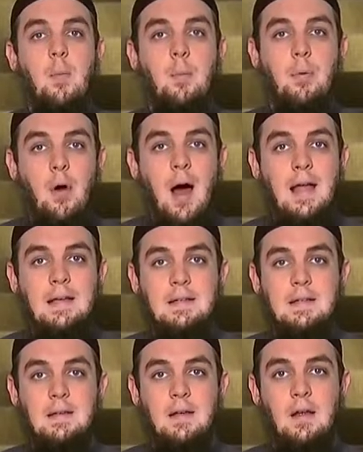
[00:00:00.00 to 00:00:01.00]

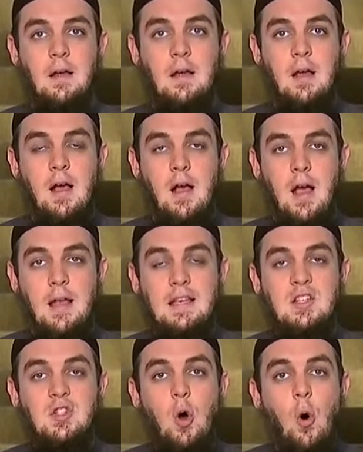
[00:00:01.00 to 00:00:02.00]
pride, and
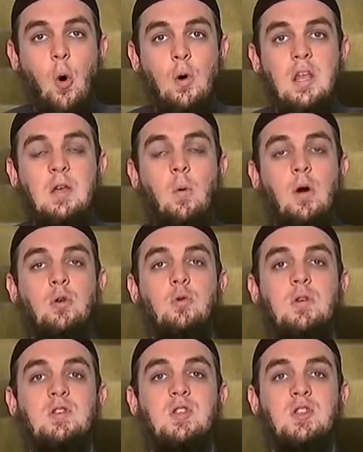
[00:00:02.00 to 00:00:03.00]
He's the only one who
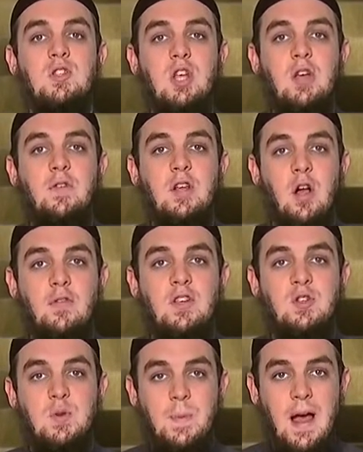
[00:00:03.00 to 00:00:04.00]
is deserving of it,
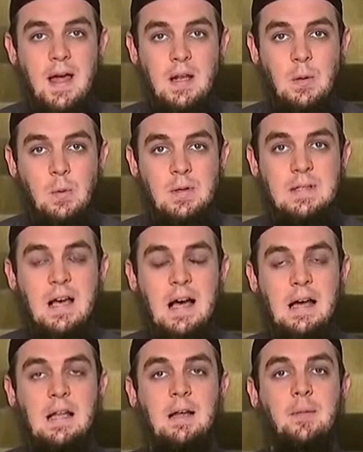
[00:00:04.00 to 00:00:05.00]
subhanahu wa ta'ala.